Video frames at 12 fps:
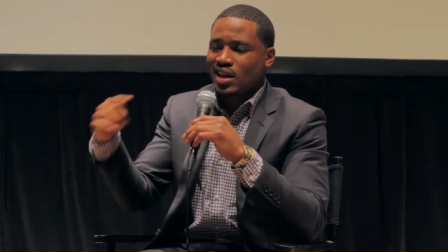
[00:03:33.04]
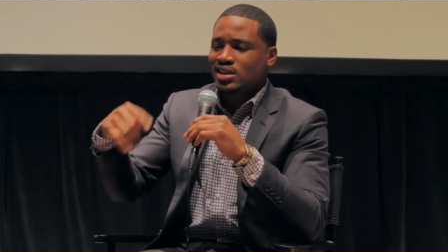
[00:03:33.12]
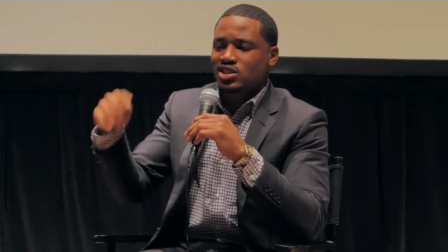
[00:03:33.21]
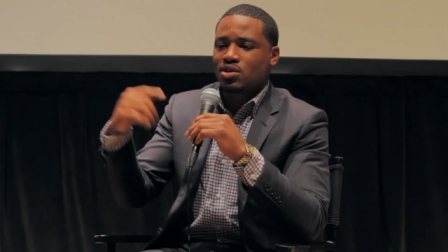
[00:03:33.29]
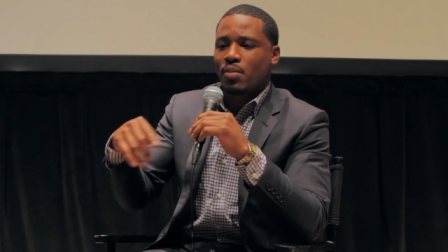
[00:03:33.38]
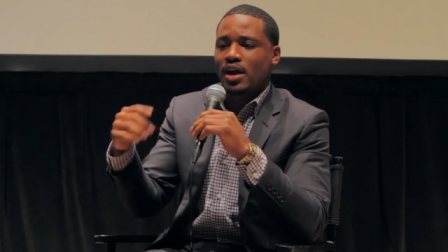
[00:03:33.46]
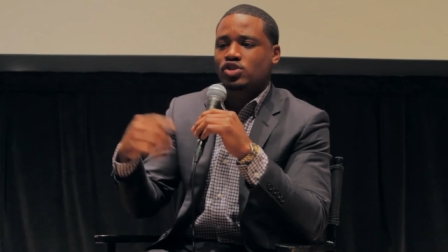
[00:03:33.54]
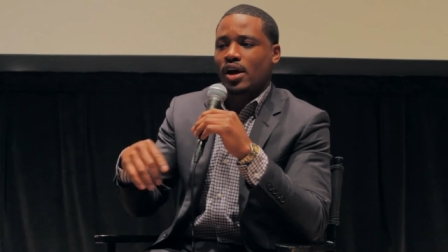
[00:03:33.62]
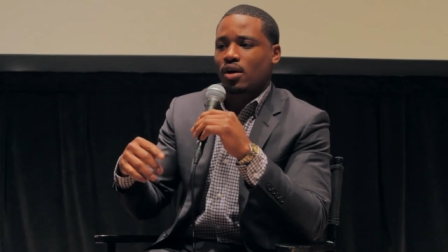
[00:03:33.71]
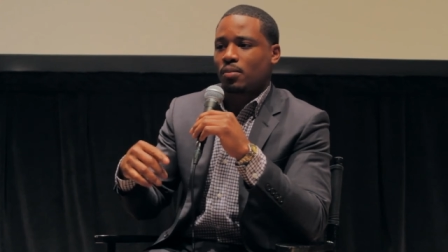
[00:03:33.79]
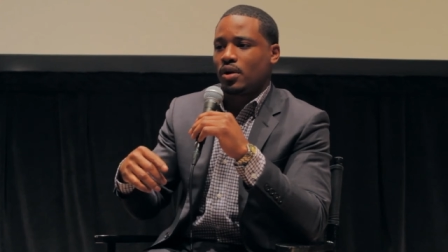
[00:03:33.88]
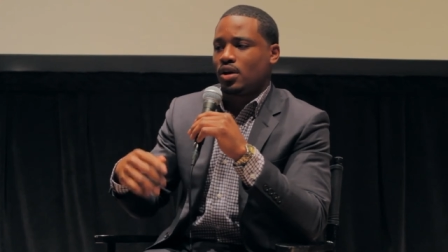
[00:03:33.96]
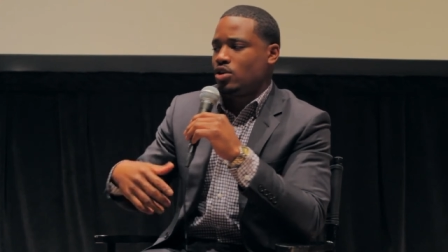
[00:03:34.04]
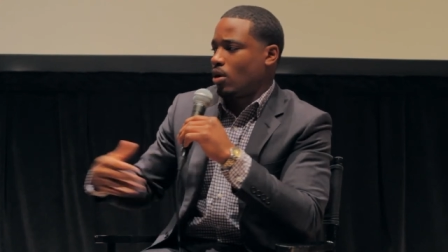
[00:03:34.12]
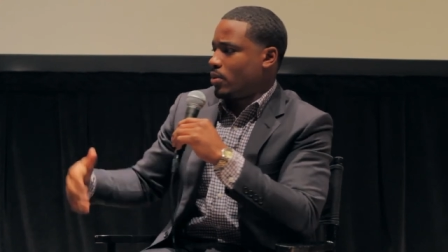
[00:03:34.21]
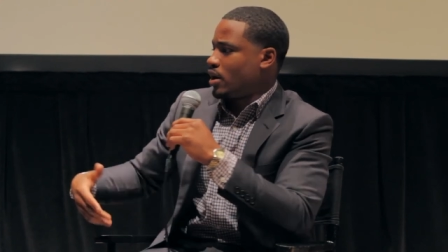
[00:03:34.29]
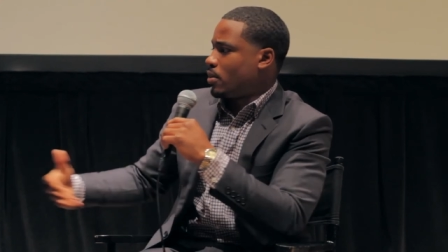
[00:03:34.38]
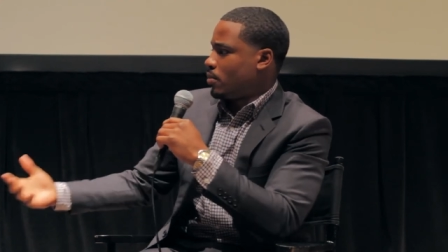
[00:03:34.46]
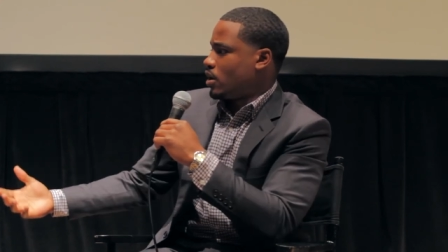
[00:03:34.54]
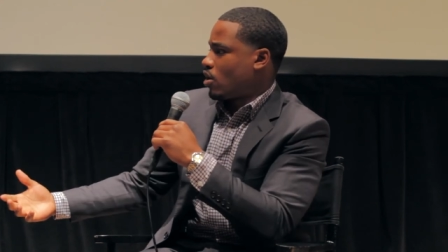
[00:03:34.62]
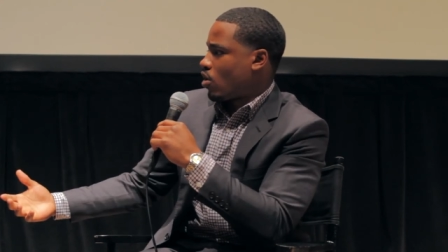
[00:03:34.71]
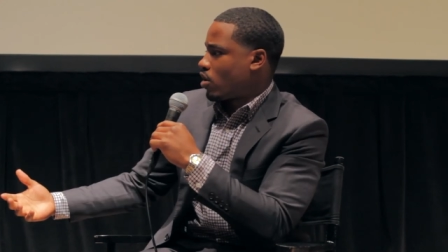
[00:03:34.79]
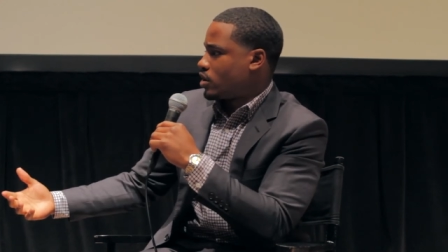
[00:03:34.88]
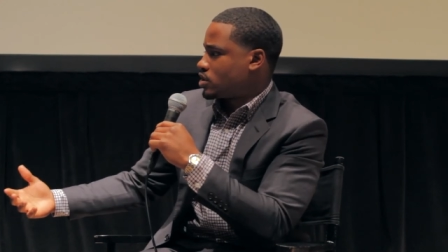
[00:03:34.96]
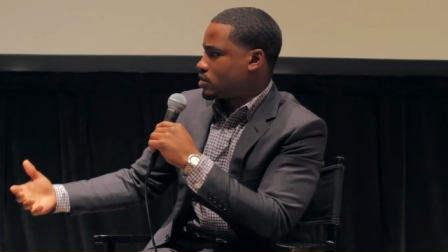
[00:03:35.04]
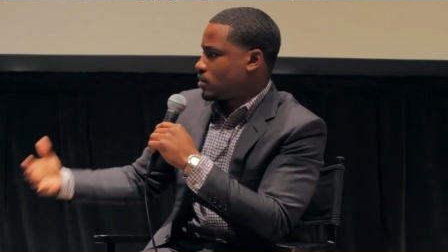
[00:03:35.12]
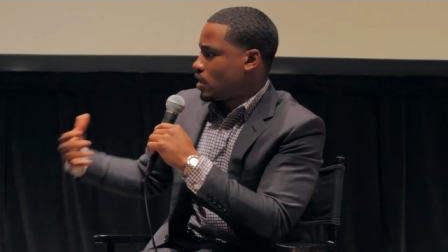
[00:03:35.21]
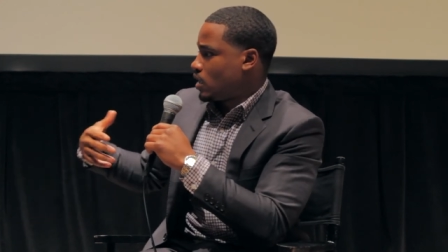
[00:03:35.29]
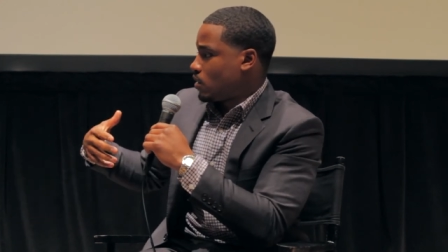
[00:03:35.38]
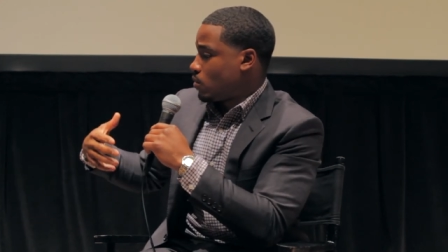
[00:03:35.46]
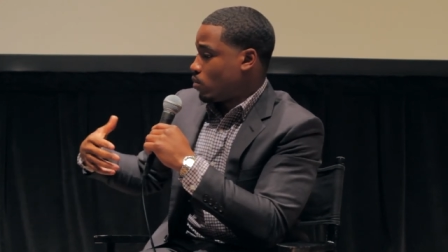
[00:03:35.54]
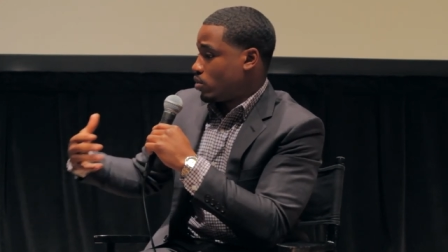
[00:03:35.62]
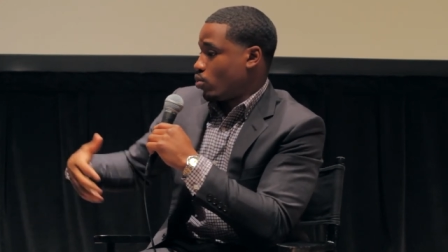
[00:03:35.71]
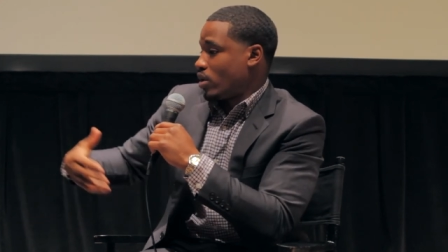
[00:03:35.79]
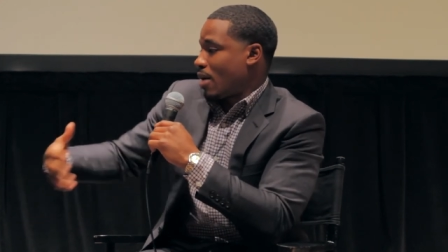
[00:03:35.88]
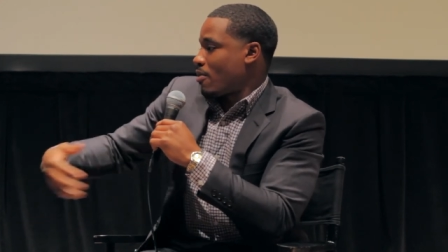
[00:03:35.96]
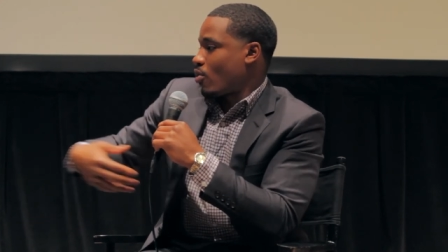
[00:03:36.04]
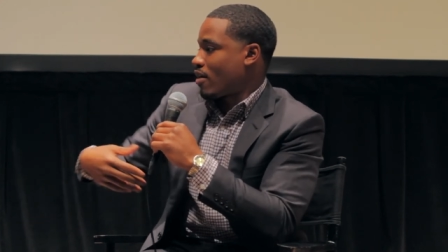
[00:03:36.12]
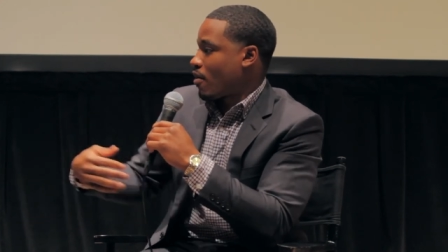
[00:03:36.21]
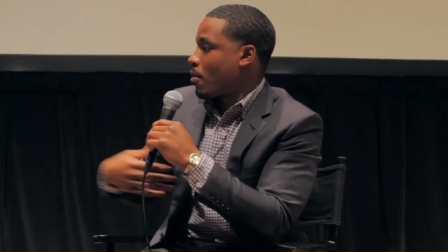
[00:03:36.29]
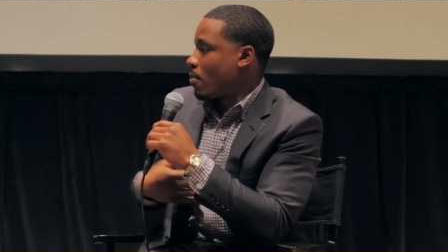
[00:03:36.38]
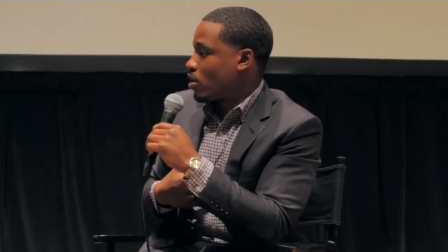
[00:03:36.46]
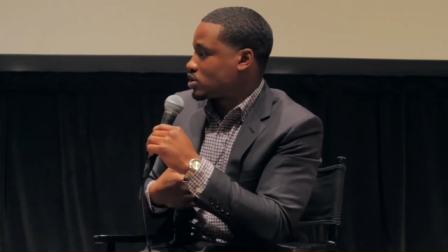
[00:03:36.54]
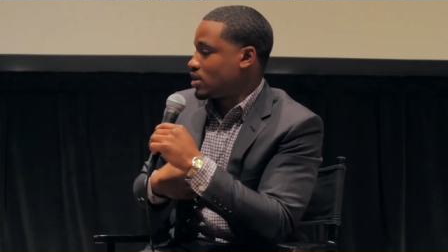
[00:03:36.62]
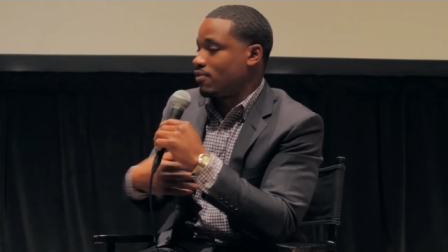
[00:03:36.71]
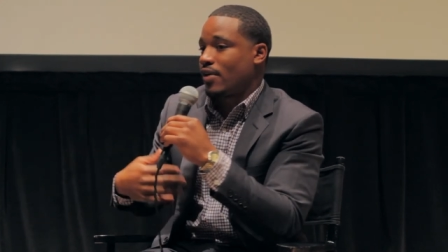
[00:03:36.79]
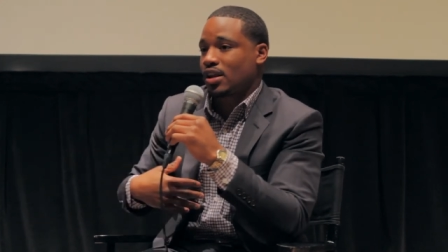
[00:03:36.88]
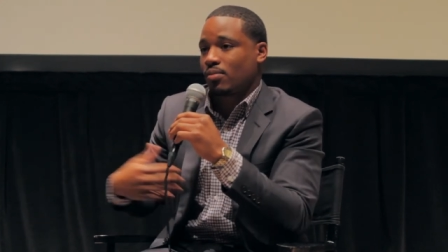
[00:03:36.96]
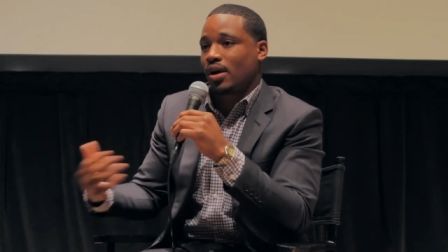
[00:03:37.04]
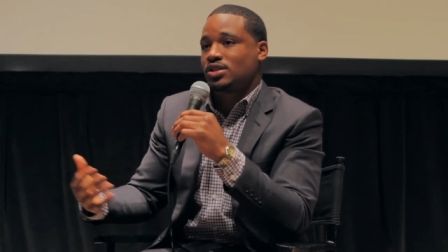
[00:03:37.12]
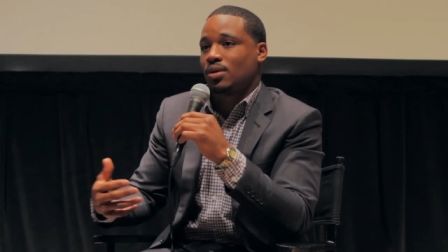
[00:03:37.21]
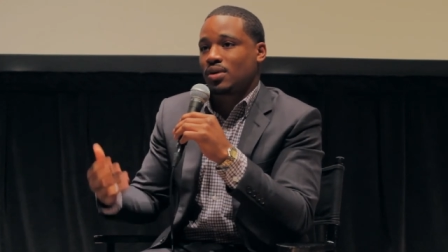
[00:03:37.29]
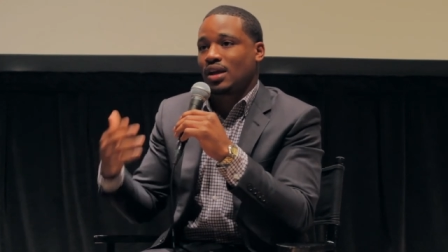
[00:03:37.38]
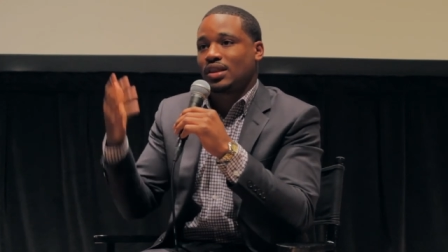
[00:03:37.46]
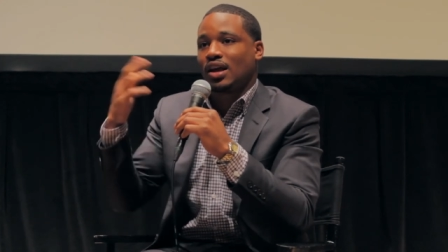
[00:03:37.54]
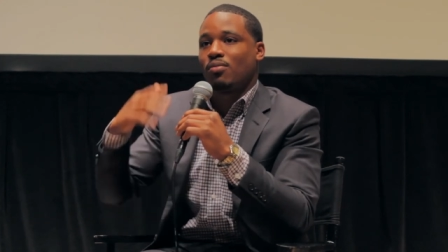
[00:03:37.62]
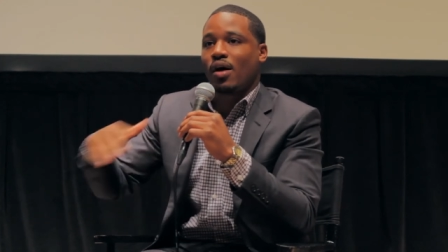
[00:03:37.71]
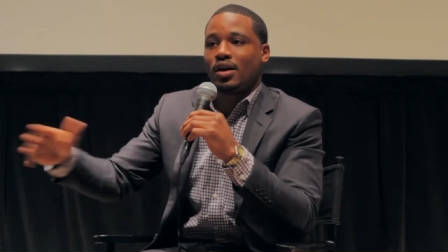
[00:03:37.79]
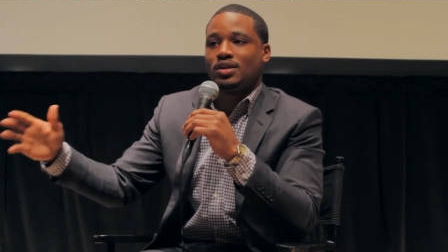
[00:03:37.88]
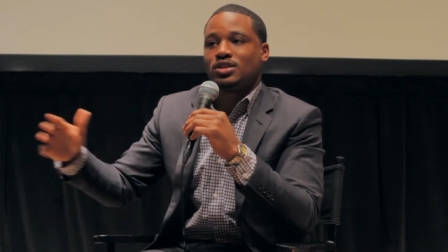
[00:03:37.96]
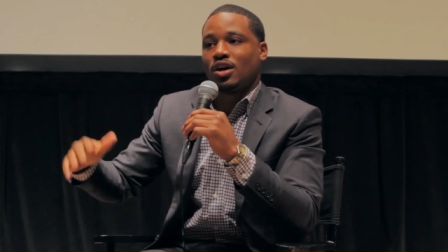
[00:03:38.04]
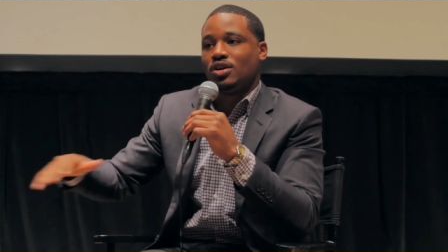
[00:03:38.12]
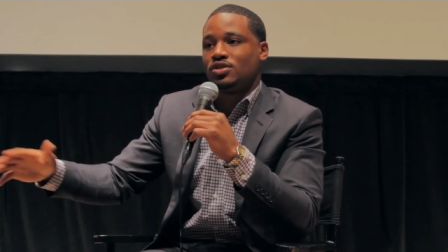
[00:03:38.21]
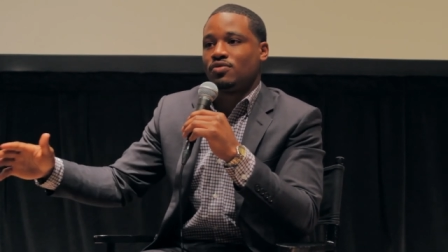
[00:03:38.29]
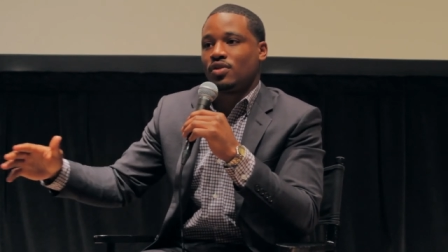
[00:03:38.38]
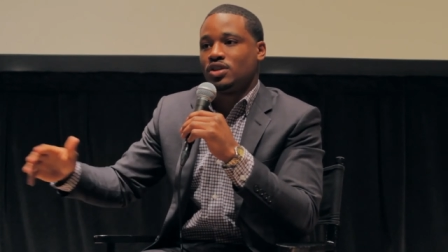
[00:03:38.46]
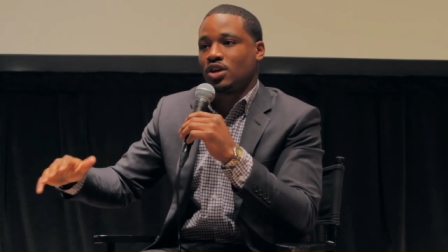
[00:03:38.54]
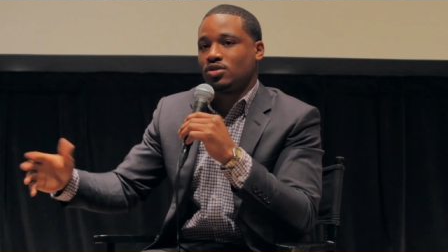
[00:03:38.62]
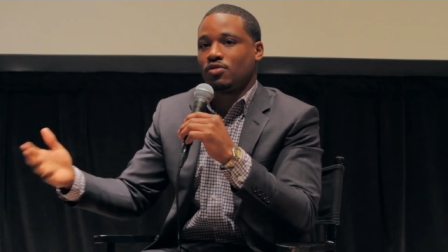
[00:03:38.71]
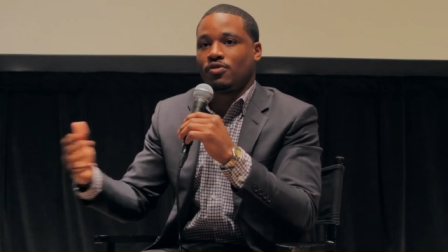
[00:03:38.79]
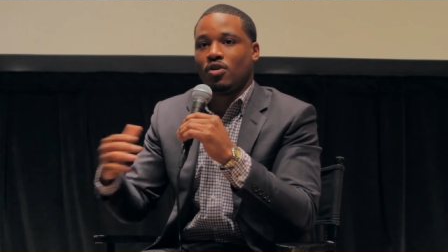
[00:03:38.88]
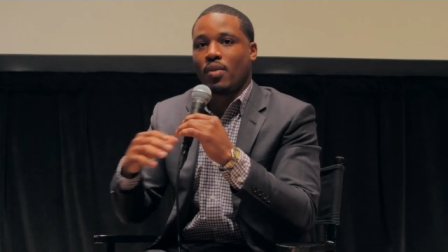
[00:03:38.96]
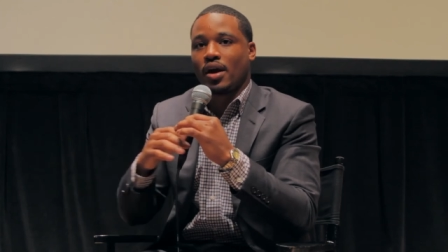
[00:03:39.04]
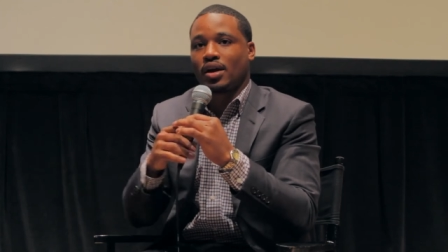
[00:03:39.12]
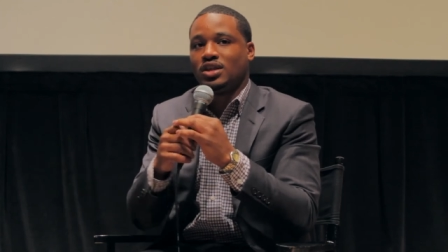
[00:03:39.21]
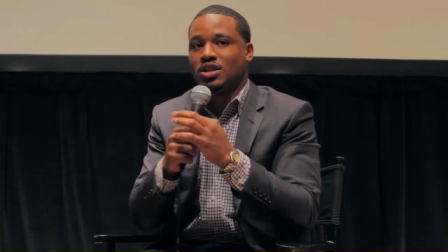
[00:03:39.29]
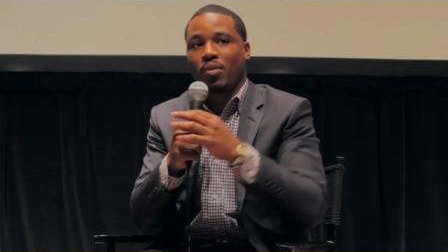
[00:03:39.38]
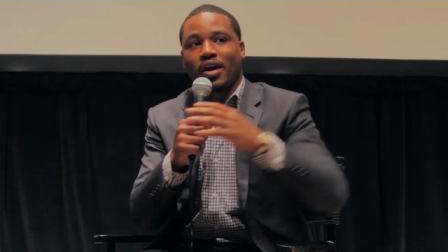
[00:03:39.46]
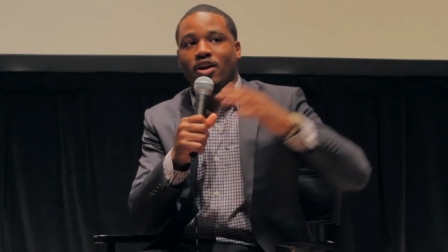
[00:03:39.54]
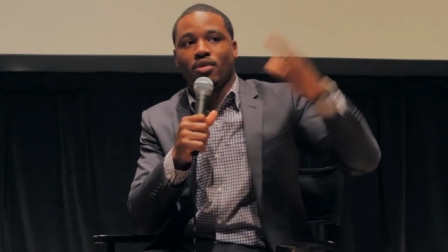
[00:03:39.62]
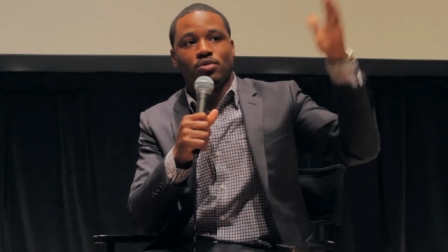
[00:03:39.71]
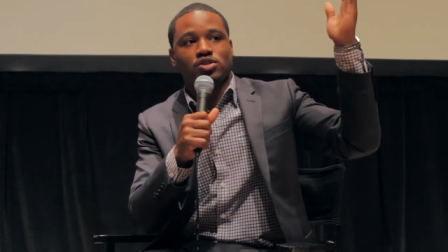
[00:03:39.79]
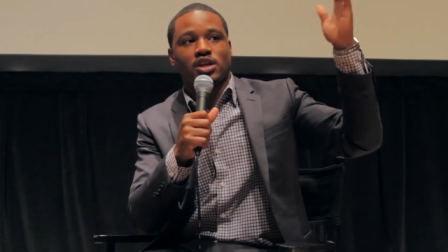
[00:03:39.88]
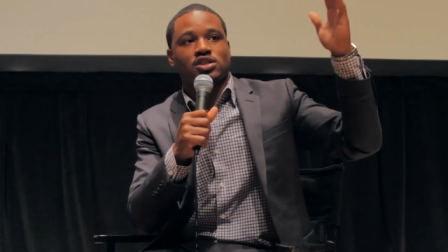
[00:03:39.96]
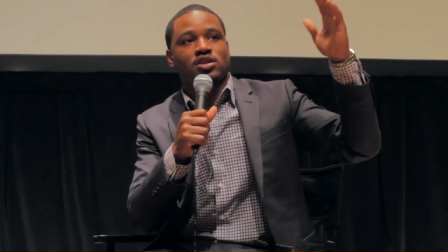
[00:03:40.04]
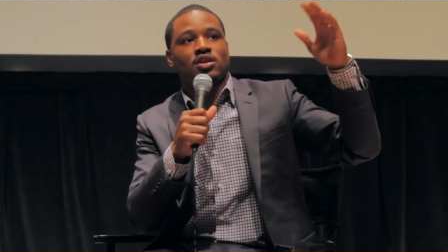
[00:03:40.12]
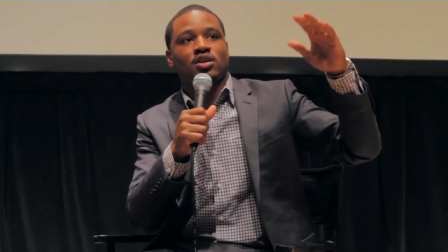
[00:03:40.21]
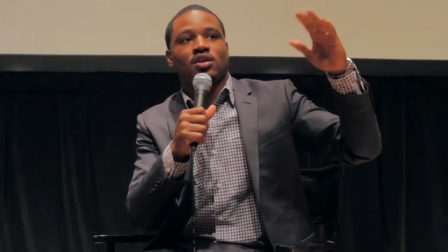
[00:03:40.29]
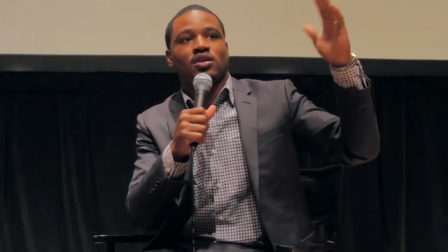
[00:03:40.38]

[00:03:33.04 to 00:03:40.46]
just to backtrack a bit, you know, being being an artist, when, when I'm whenever I'm emotionally affected by something, I think about it in terms of in terms of filmmaking. Is anybody here a musician?